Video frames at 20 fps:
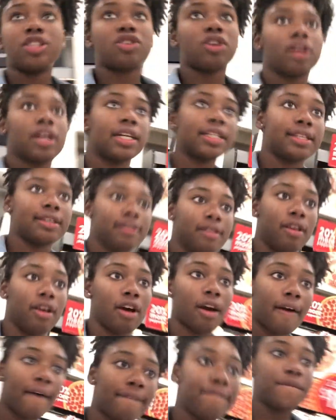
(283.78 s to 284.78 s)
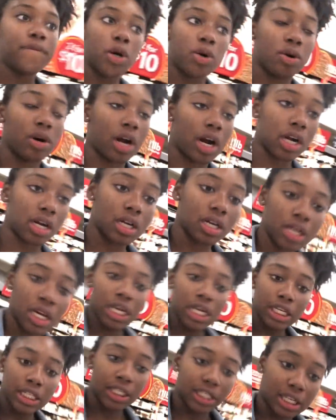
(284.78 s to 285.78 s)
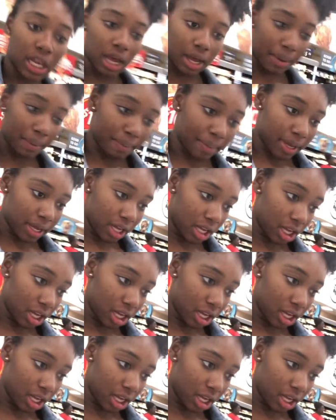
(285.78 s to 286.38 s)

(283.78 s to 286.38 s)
trying to look for some.